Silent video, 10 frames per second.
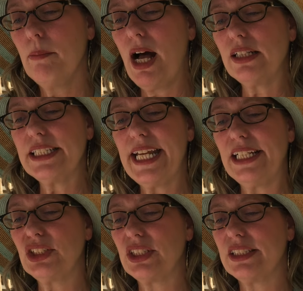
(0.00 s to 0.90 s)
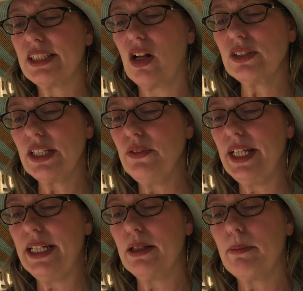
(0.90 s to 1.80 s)
Pollination is also
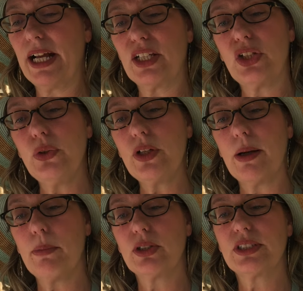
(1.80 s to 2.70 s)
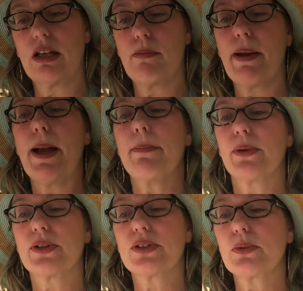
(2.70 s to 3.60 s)
needed by cucumbers and
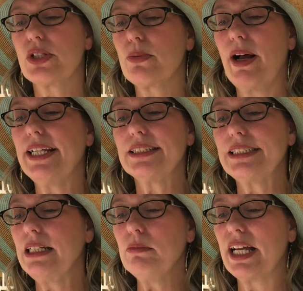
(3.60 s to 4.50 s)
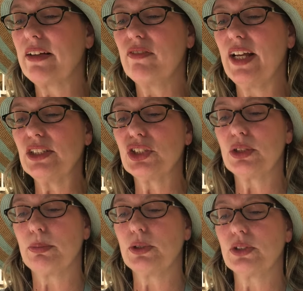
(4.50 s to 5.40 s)
peppers, which might seem like
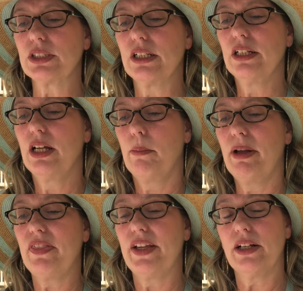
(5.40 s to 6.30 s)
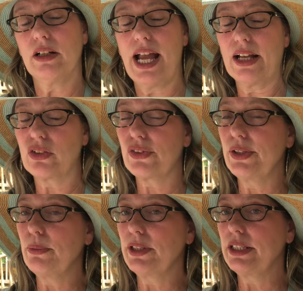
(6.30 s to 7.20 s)
vegetables, but they're
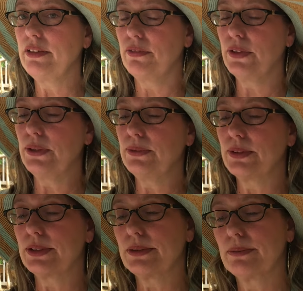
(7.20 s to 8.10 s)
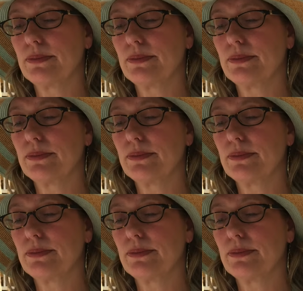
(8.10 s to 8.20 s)
actually really fruits.